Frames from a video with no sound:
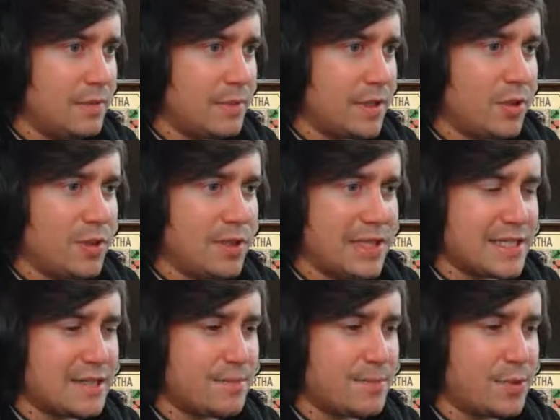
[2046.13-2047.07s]
Make you
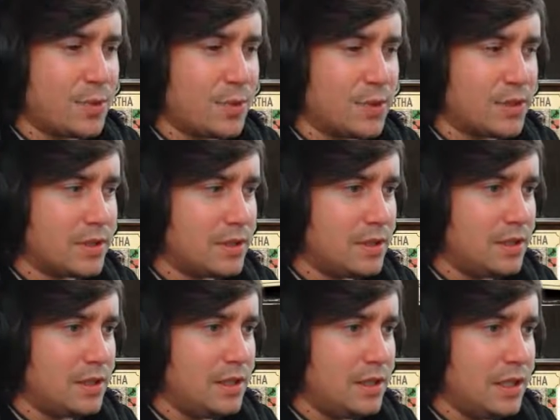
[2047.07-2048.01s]
less bored.
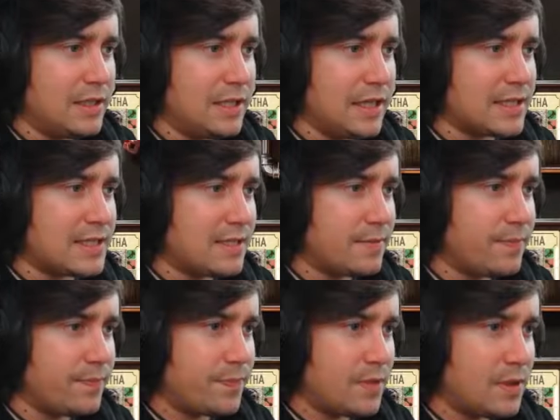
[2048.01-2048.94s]
And next.
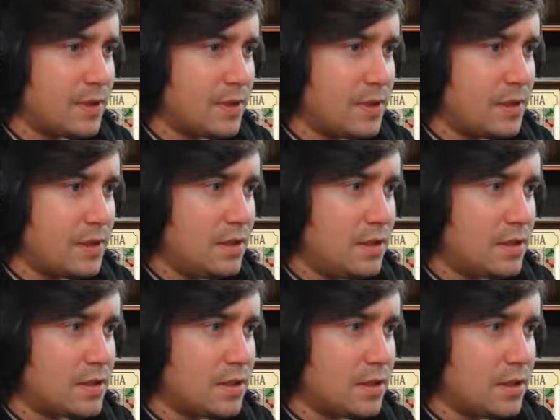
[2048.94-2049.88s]

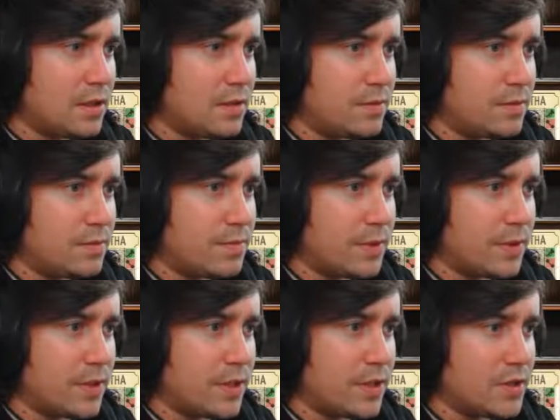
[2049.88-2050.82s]
So, put
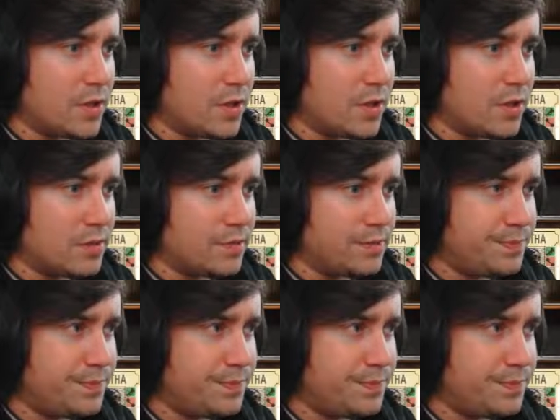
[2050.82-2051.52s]
one of those on.